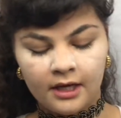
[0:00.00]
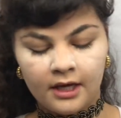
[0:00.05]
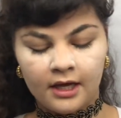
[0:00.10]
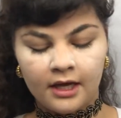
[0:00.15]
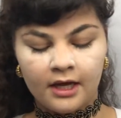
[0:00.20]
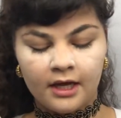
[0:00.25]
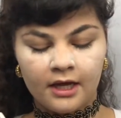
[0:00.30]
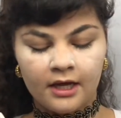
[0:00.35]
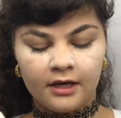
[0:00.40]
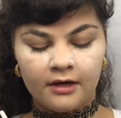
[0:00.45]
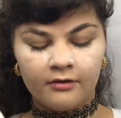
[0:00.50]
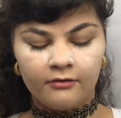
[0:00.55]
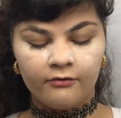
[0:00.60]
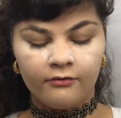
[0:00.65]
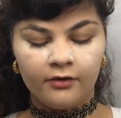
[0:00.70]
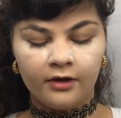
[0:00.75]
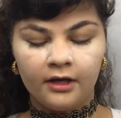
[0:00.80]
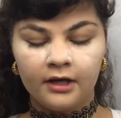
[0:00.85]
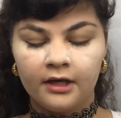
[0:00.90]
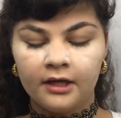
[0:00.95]
and
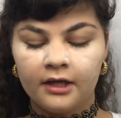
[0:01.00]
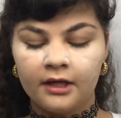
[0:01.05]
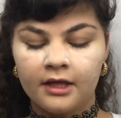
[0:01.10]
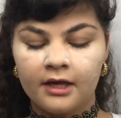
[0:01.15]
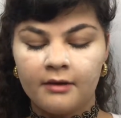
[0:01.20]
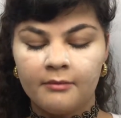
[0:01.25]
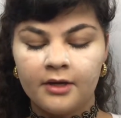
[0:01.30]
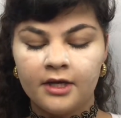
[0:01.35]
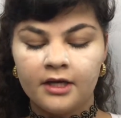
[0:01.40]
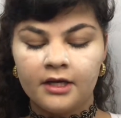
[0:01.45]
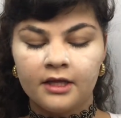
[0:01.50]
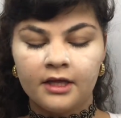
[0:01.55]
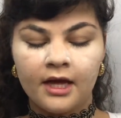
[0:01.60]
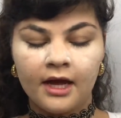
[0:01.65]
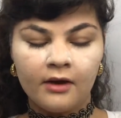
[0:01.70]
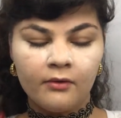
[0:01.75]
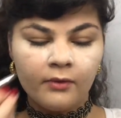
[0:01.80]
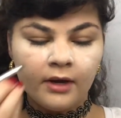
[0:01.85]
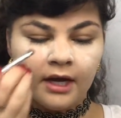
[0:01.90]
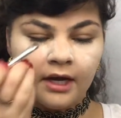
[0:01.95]
filling them in
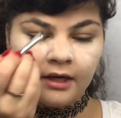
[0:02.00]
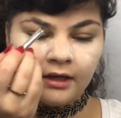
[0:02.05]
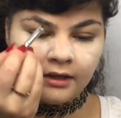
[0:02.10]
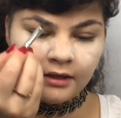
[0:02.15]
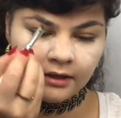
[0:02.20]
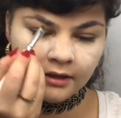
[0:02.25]
that way.